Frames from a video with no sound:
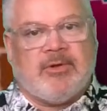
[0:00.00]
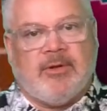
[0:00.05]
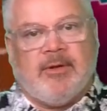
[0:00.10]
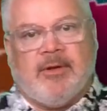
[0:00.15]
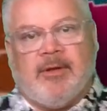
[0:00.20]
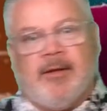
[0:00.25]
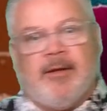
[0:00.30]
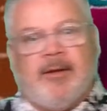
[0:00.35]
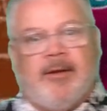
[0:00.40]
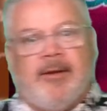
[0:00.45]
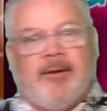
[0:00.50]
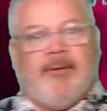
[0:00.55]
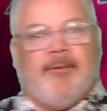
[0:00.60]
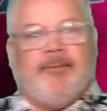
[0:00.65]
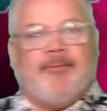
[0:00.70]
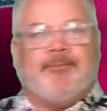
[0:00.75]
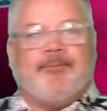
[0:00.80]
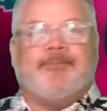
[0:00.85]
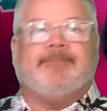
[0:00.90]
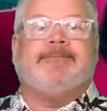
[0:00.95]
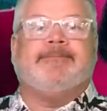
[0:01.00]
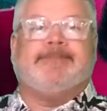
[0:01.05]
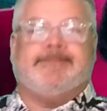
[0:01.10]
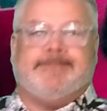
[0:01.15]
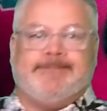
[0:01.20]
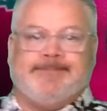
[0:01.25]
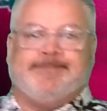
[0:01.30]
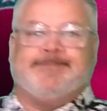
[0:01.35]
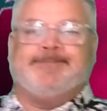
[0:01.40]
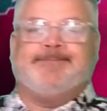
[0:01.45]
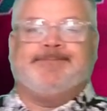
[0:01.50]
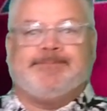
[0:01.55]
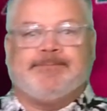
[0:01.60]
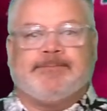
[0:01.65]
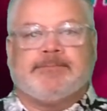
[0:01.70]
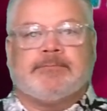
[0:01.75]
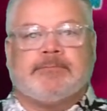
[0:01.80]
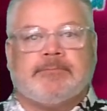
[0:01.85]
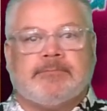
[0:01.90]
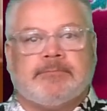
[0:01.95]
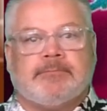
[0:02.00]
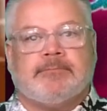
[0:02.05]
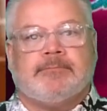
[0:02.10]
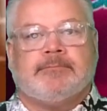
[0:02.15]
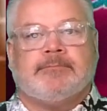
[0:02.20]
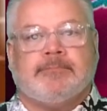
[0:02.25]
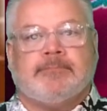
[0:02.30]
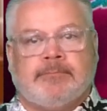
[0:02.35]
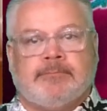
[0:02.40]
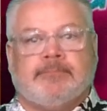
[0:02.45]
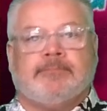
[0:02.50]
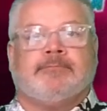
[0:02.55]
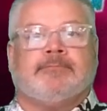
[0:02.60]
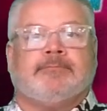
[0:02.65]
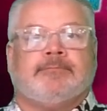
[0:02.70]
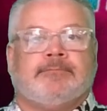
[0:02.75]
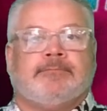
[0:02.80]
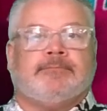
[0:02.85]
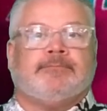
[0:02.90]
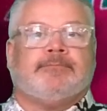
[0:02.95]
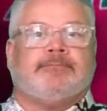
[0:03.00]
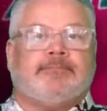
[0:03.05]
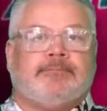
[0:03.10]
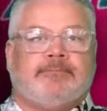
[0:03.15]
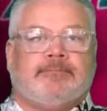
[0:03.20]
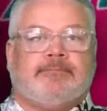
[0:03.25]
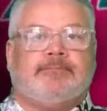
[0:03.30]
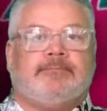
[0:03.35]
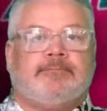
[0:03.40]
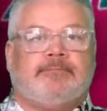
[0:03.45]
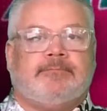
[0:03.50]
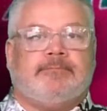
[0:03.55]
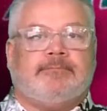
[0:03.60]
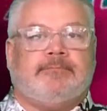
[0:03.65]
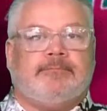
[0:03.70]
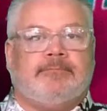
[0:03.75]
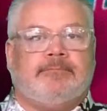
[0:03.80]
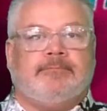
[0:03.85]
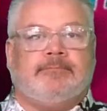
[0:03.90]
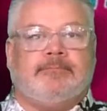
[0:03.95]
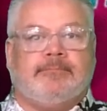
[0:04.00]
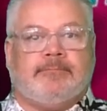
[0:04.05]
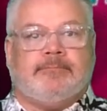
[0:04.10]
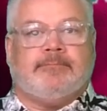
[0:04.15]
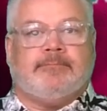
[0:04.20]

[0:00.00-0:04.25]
[no speech]